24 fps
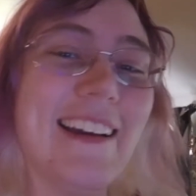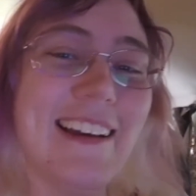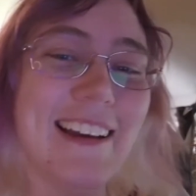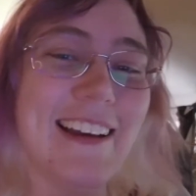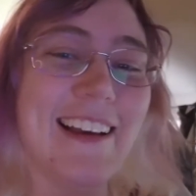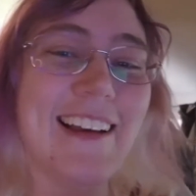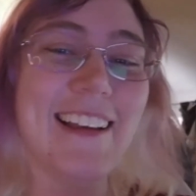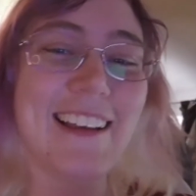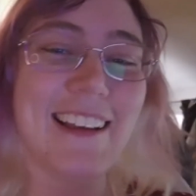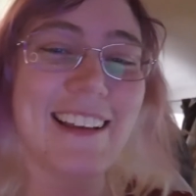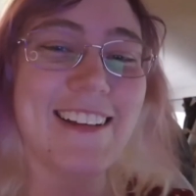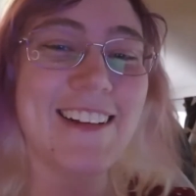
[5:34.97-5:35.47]

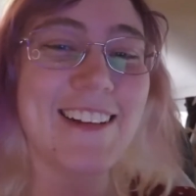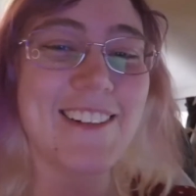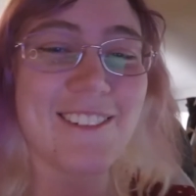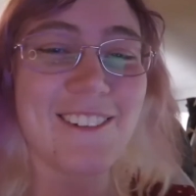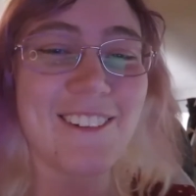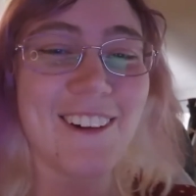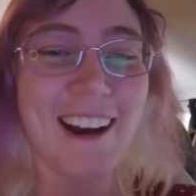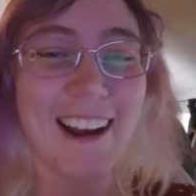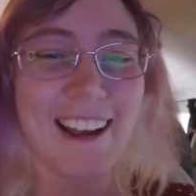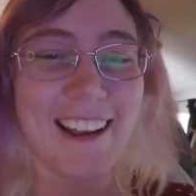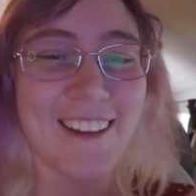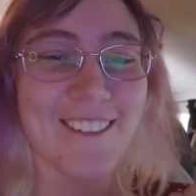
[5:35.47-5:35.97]
In a
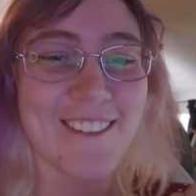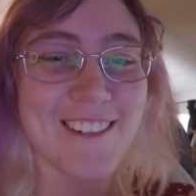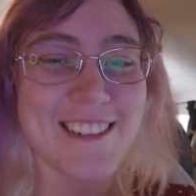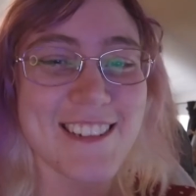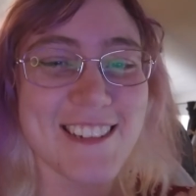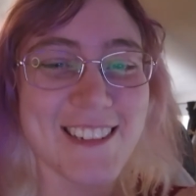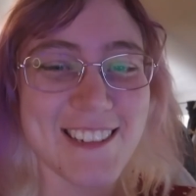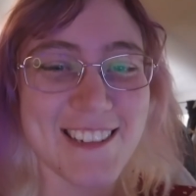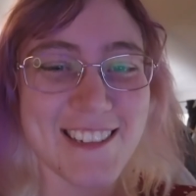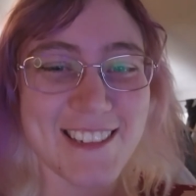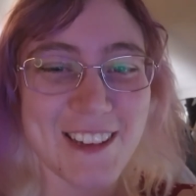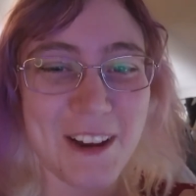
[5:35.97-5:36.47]
way, it was
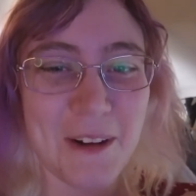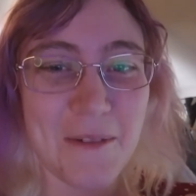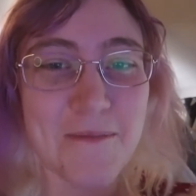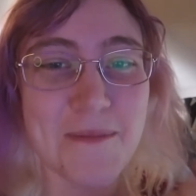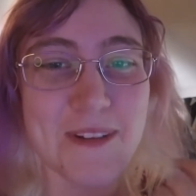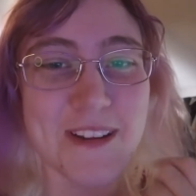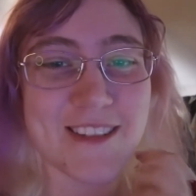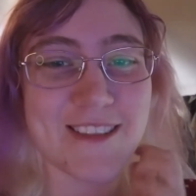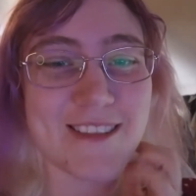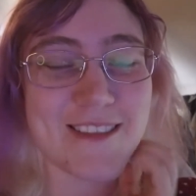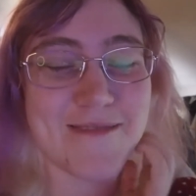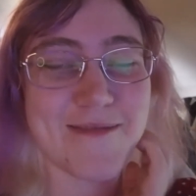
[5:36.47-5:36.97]
just so
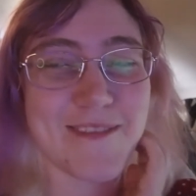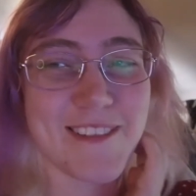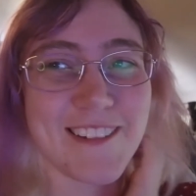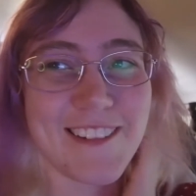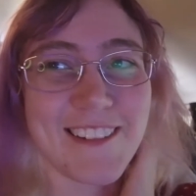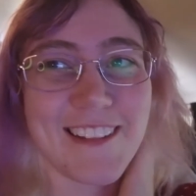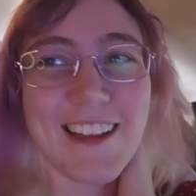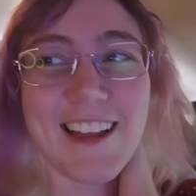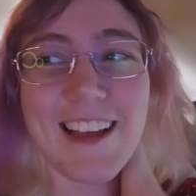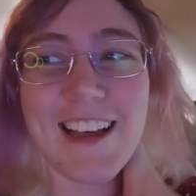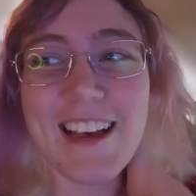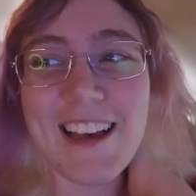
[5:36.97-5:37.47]
miserable